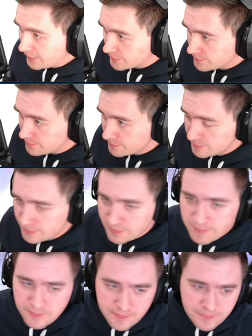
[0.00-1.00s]
It doesn't
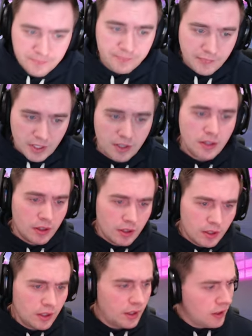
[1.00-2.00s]
matter
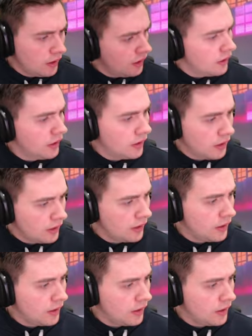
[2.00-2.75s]
who I am